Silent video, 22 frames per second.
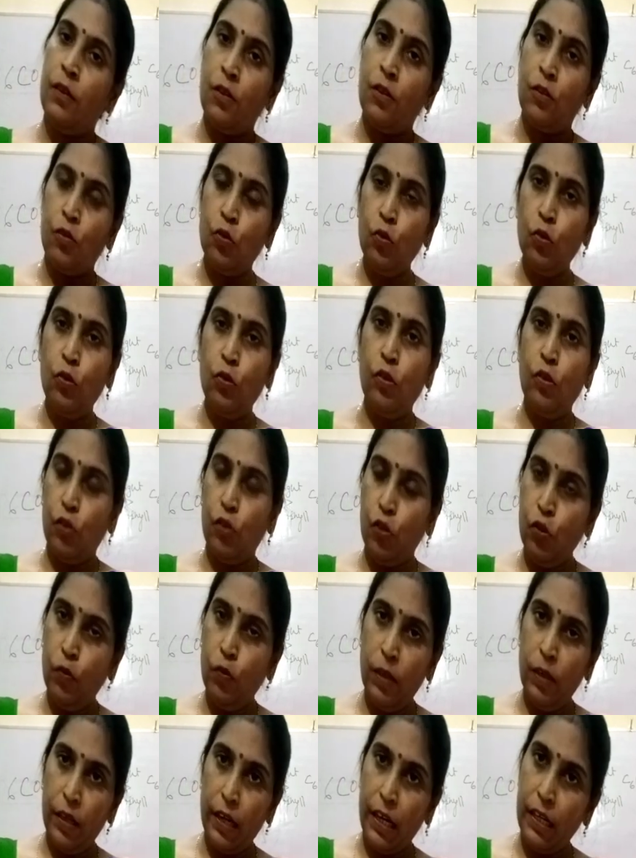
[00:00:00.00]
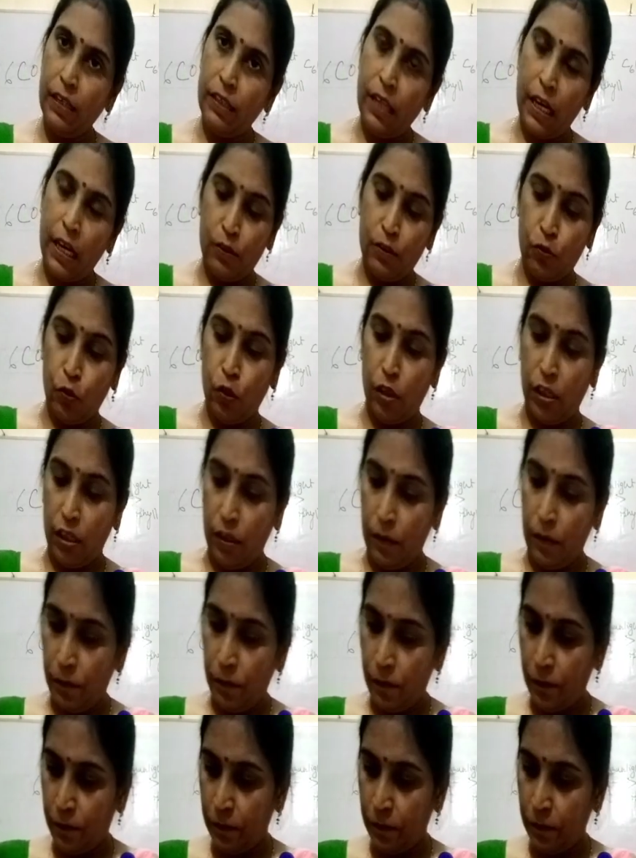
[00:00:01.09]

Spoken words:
So you will write that only.